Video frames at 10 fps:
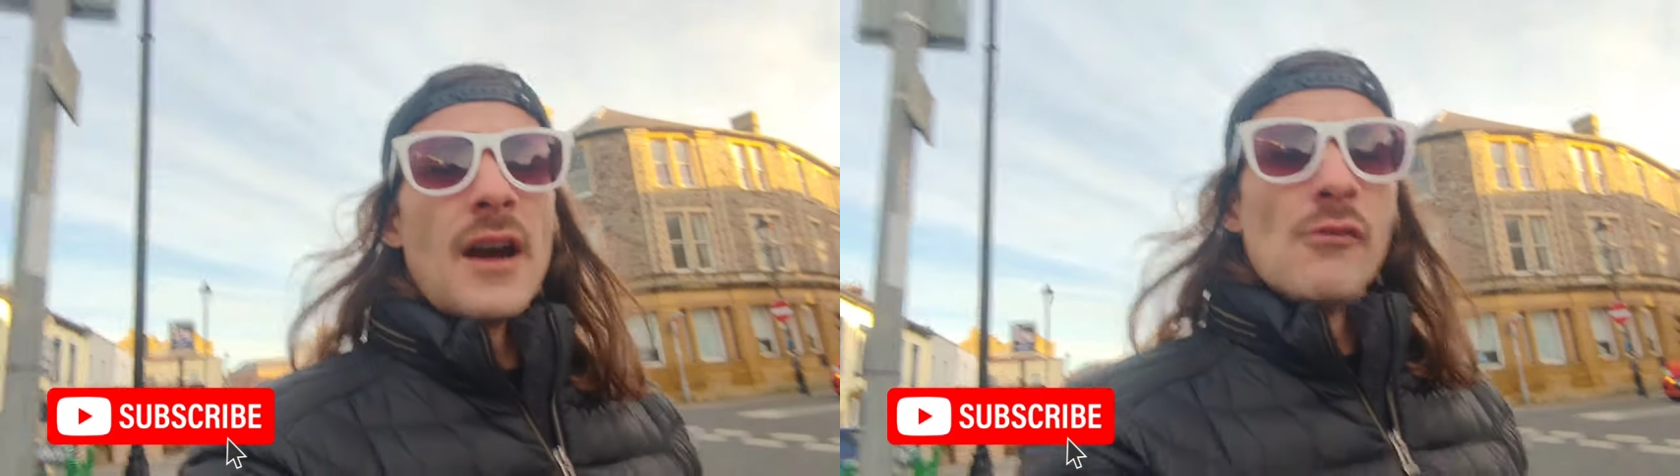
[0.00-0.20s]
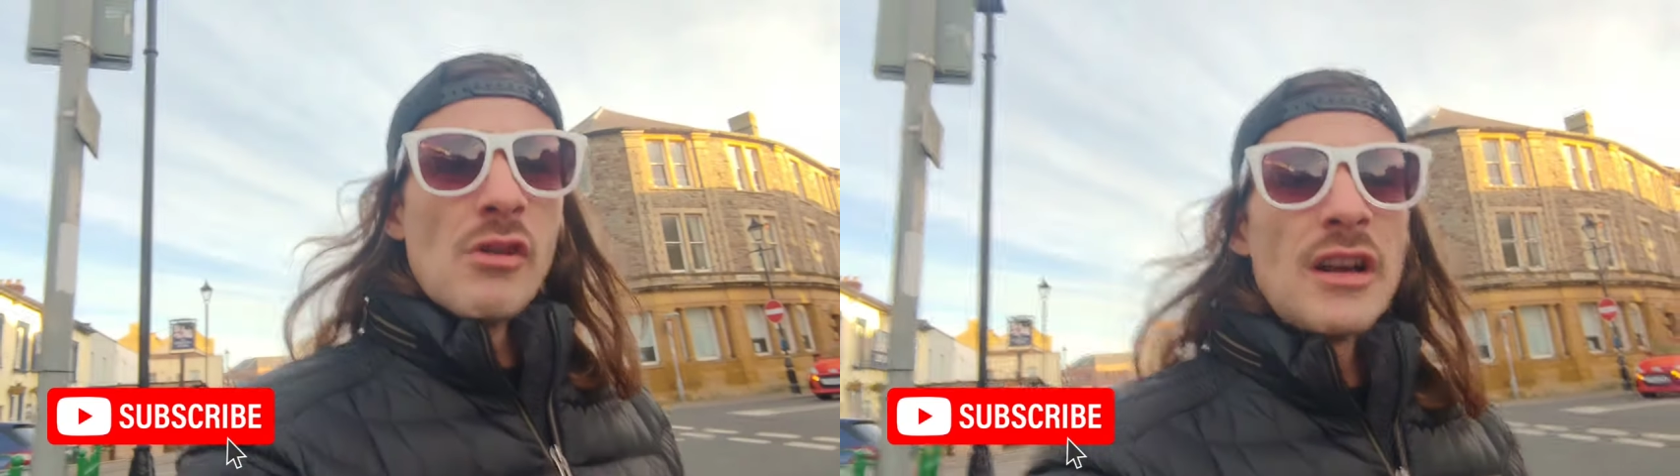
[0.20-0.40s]

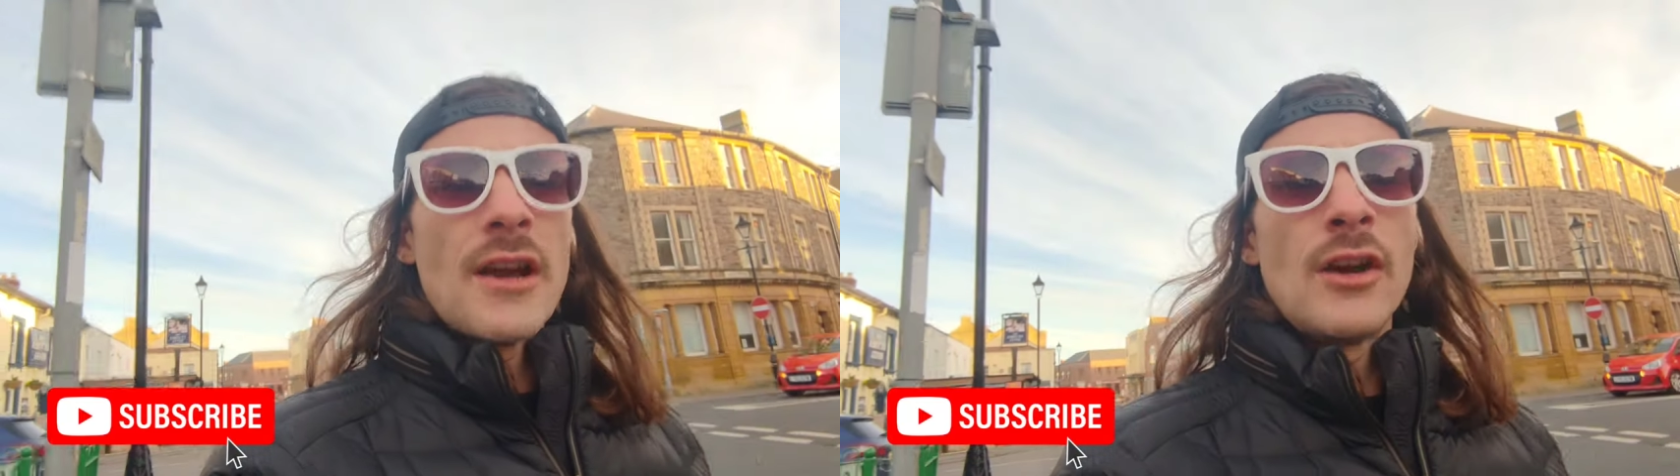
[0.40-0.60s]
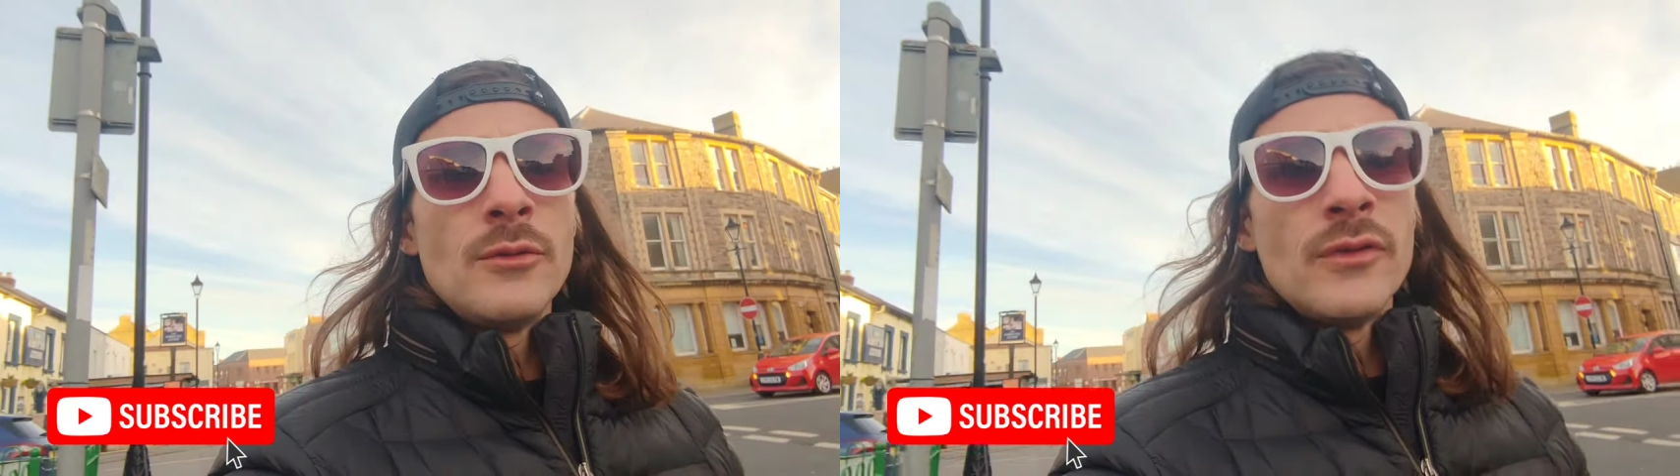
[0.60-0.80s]
I
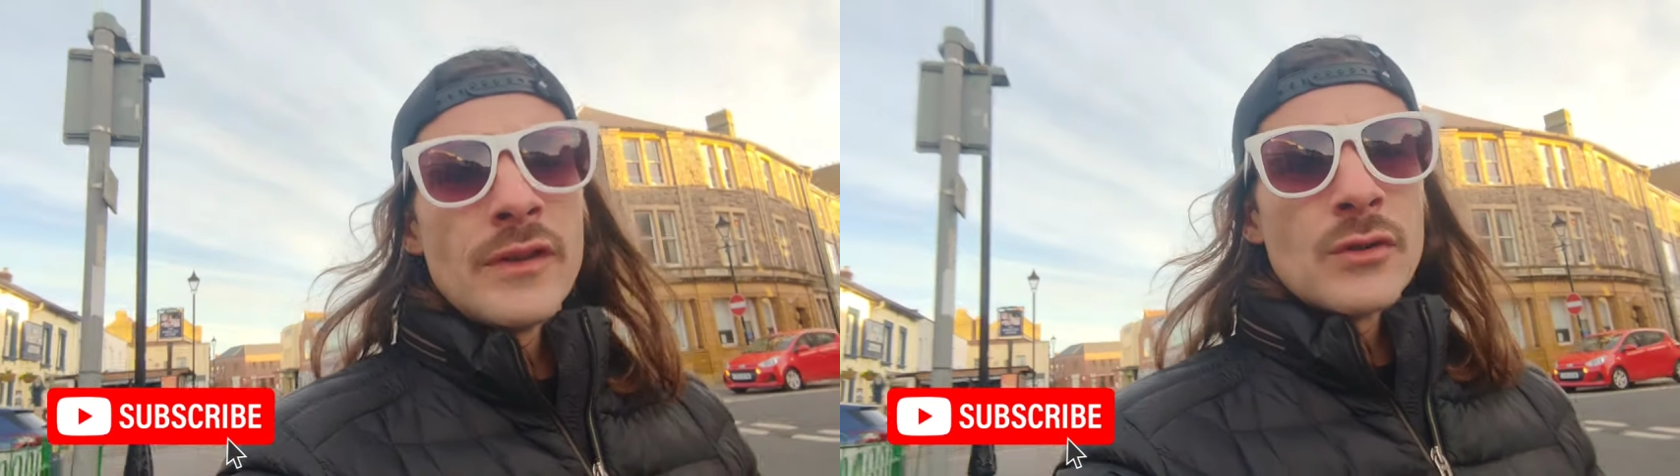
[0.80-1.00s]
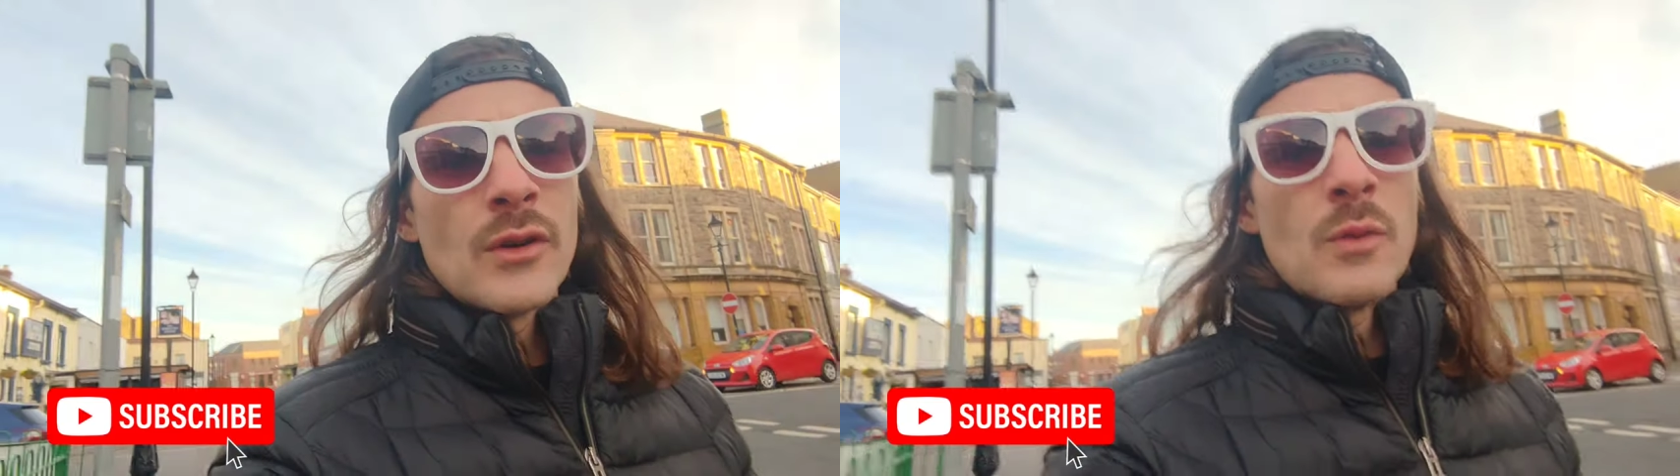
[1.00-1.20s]
really hope
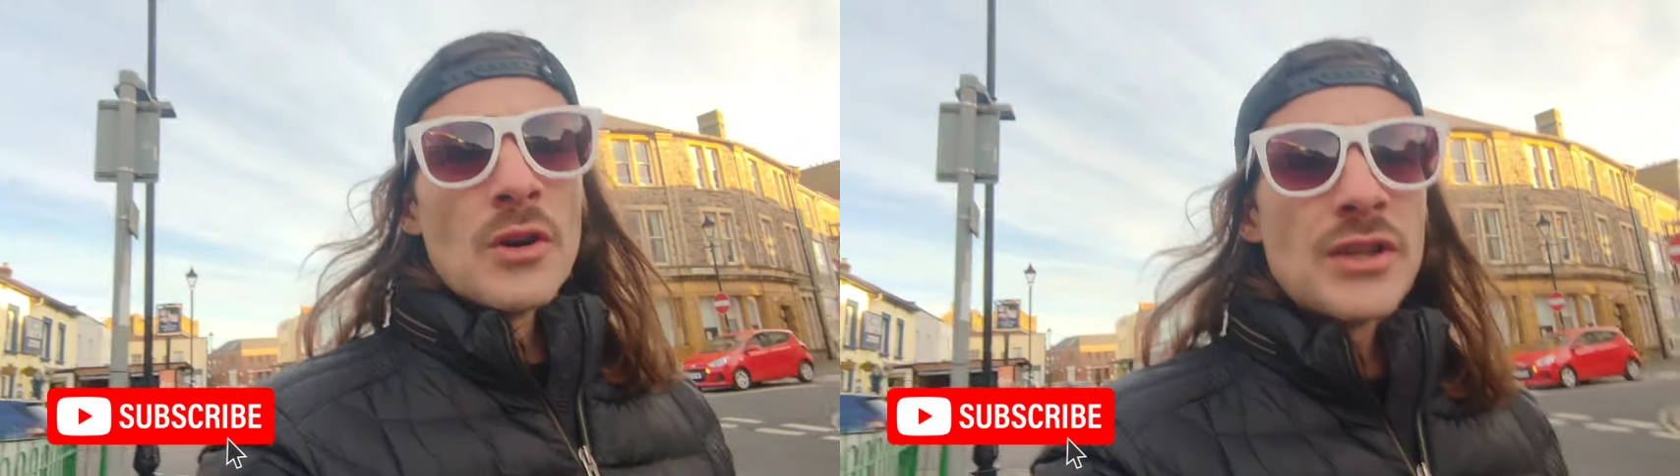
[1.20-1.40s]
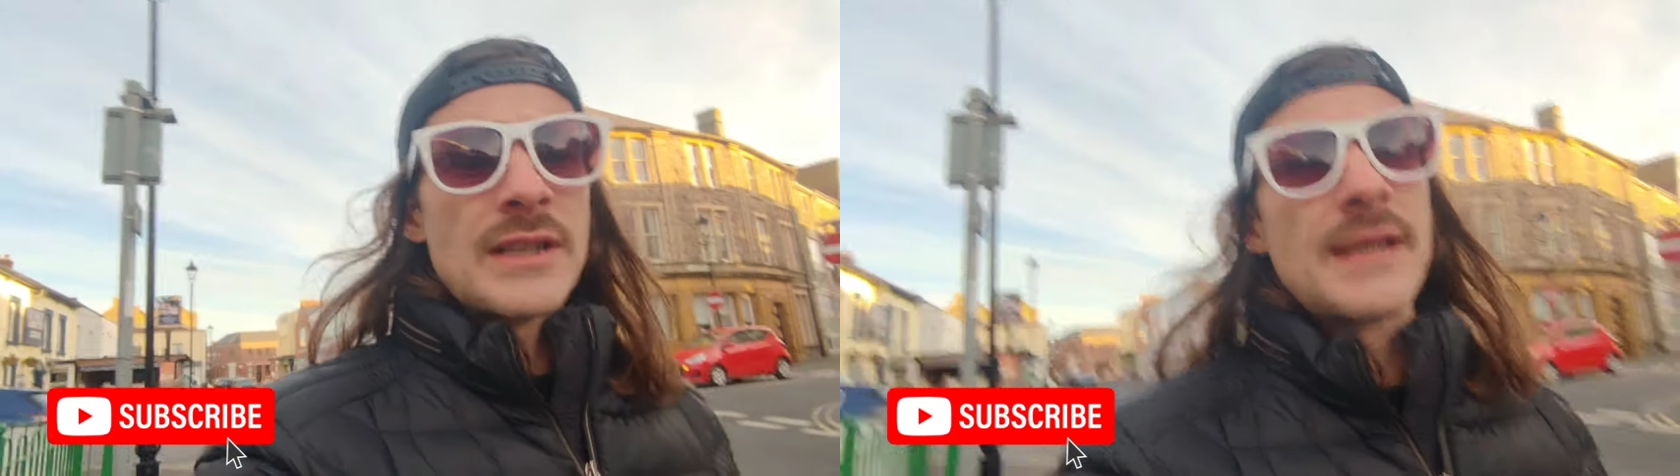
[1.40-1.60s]
you've enjoyed
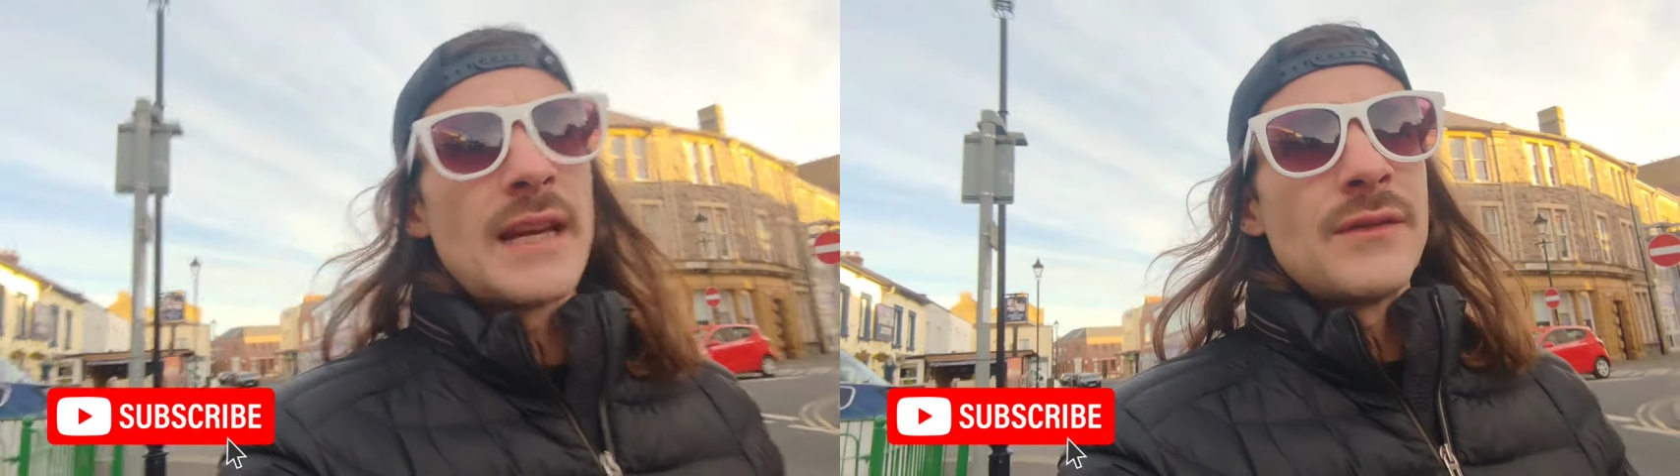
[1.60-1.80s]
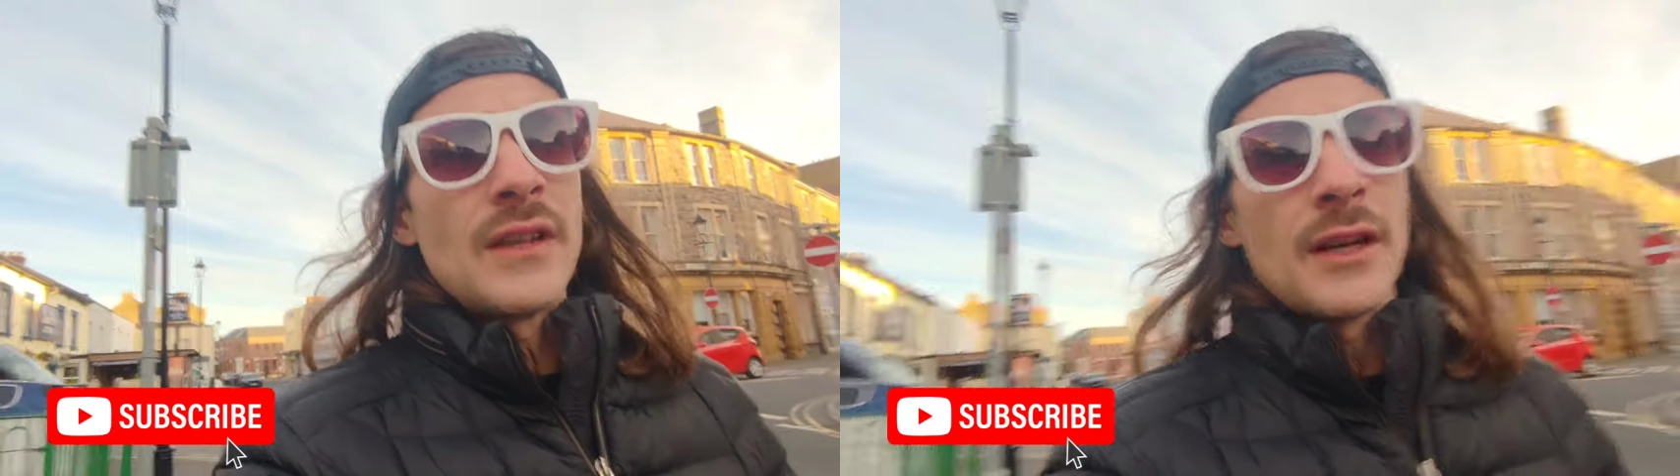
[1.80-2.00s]
watching
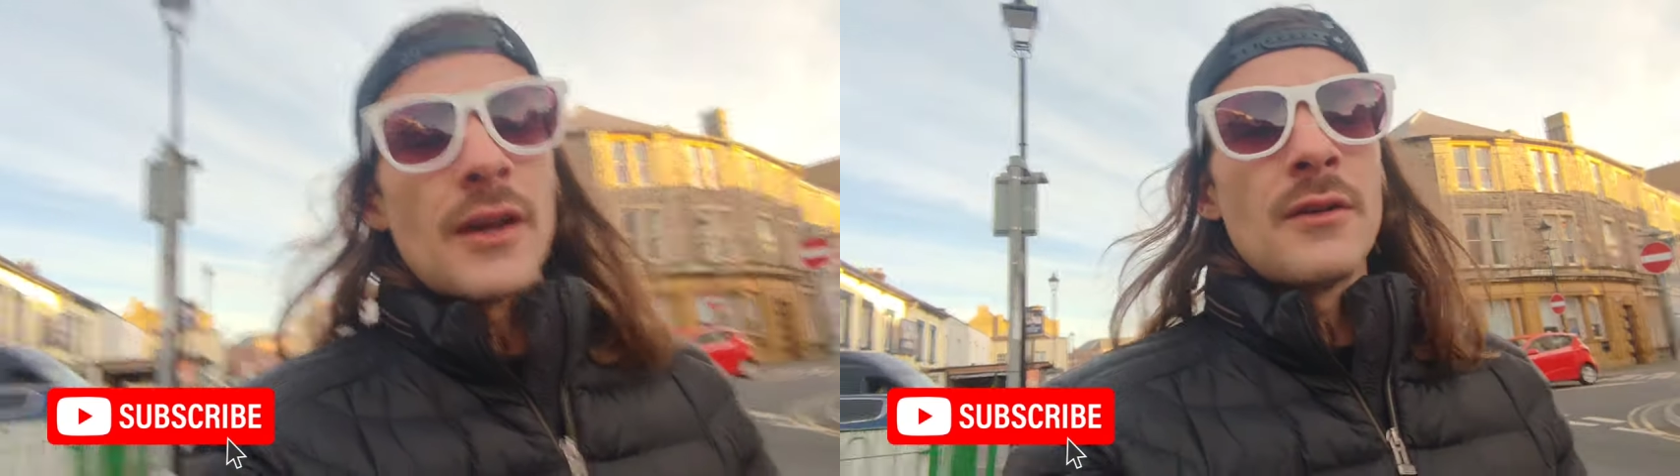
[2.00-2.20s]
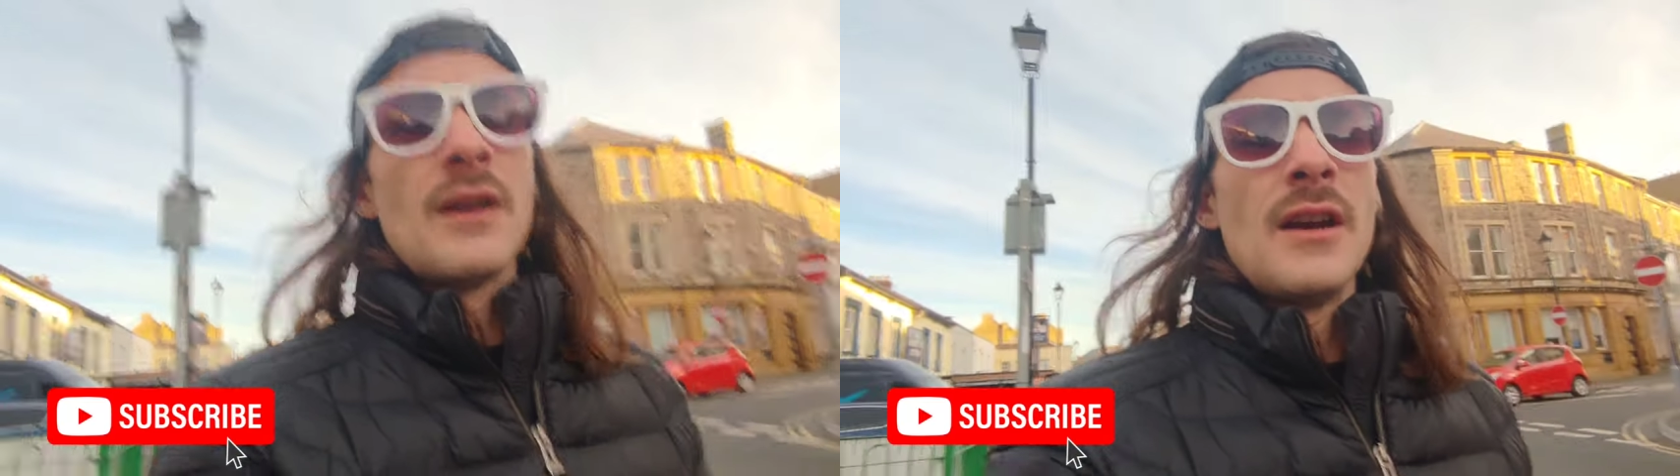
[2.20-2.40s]
today's
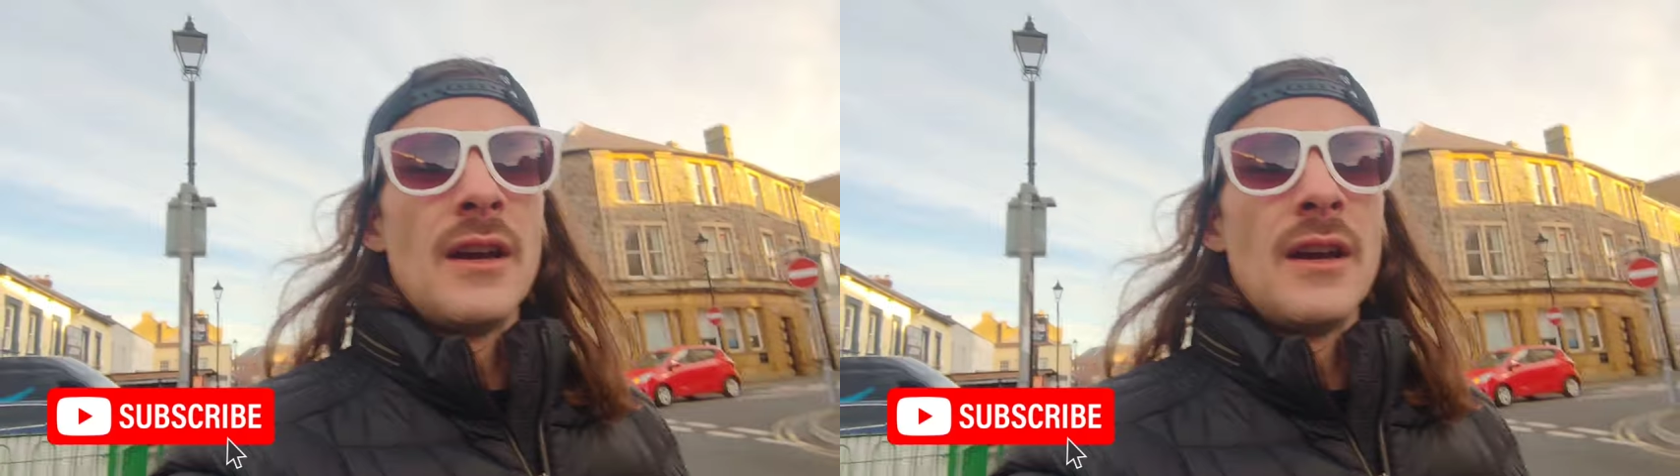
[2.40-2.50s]
video.